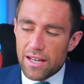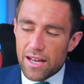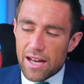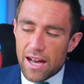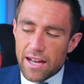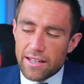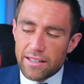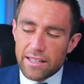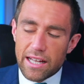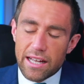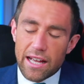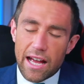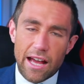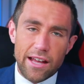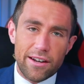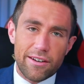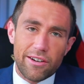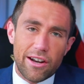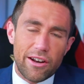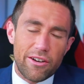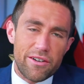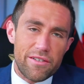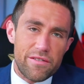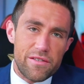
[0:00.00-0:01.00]
I, I
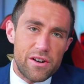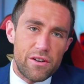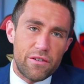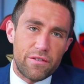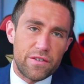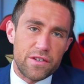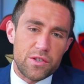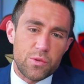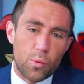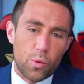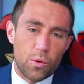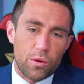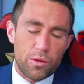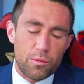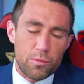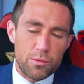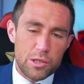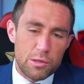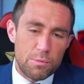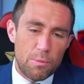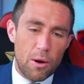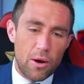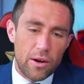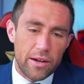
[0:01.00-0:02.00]
don't, I, don't, even know if it's worth
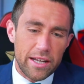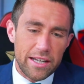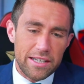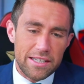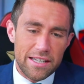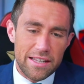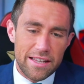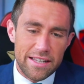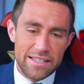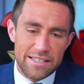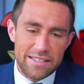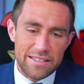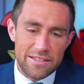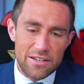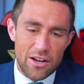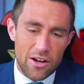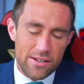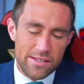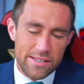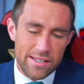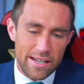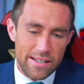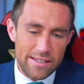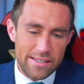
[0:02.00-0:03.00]
responding to this
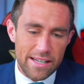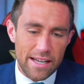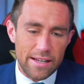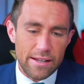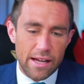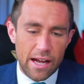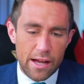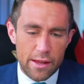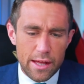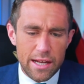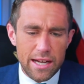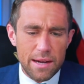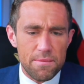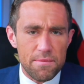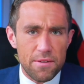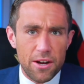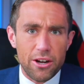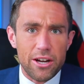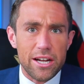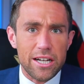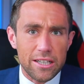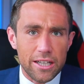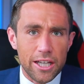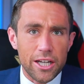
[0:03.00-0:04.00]
nonsense. I, I think I'm
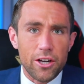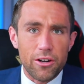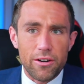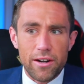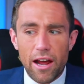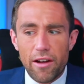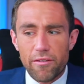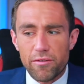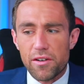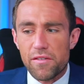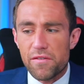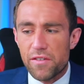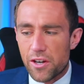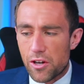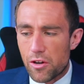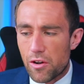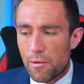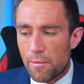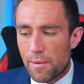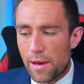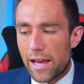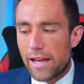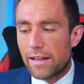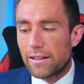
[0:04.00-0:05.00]
very clear in every video
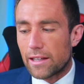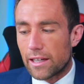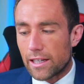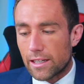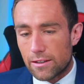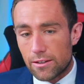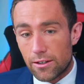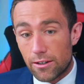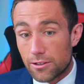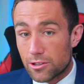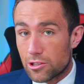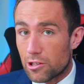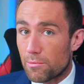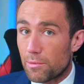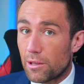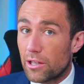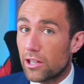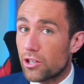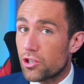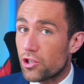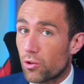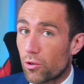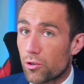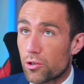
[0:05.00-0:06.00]
I make, like long-term
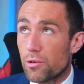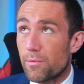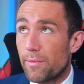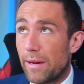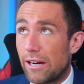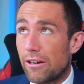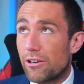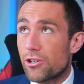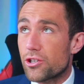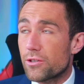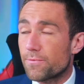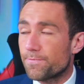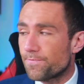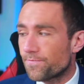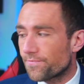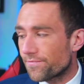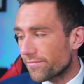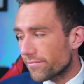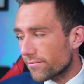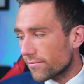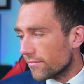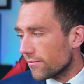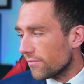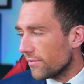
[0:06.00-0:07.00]
bullish, short-term bearish,
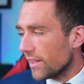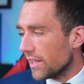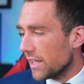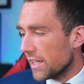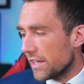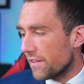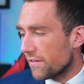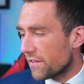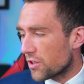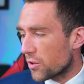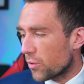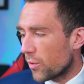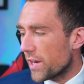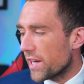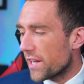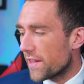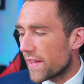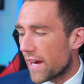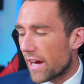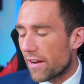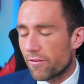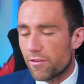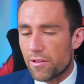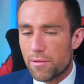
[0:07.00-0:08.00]
even tweeted
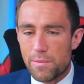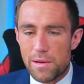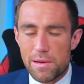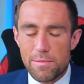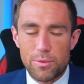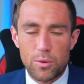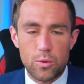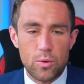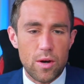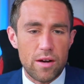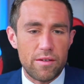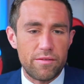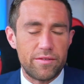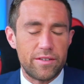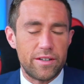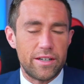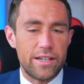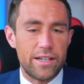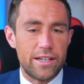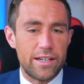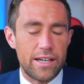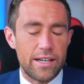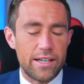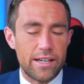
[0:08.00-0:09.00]
that for the people who have
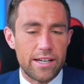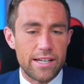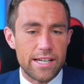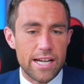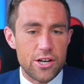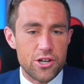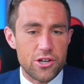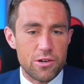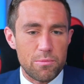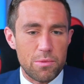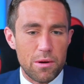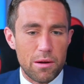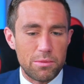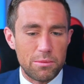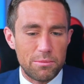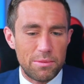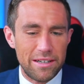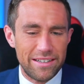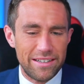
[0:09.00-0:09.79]
uh, an attention problem.